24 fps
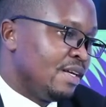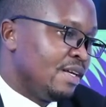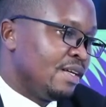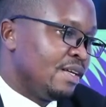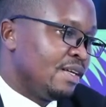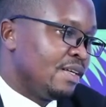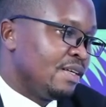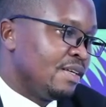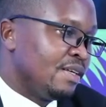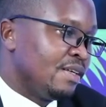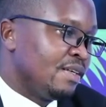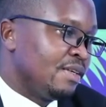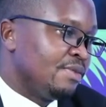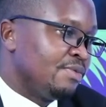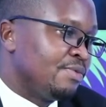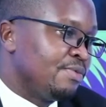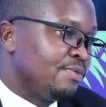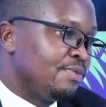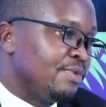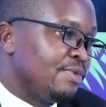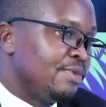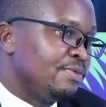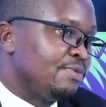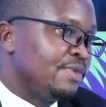
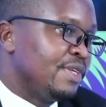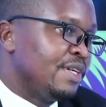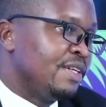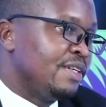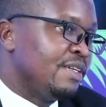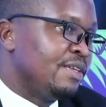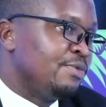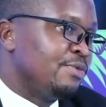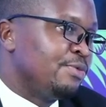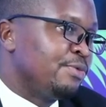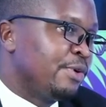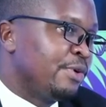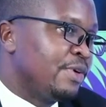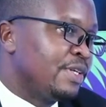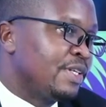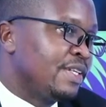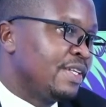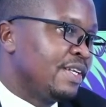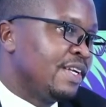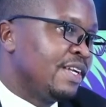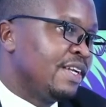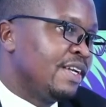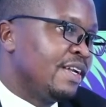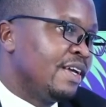if they default,
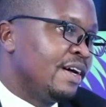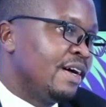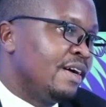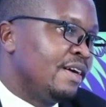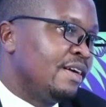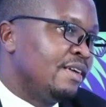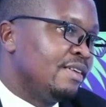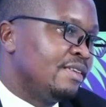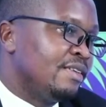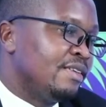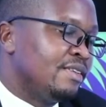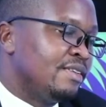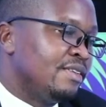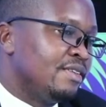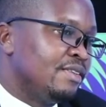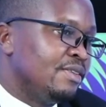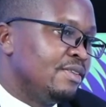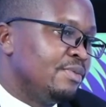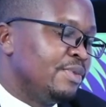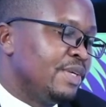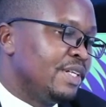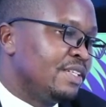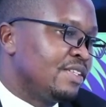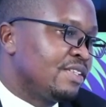then
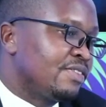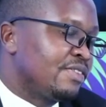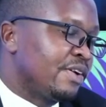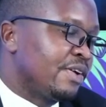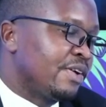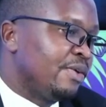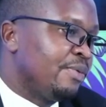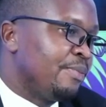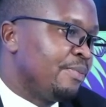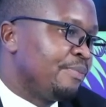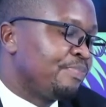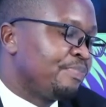you might struggle.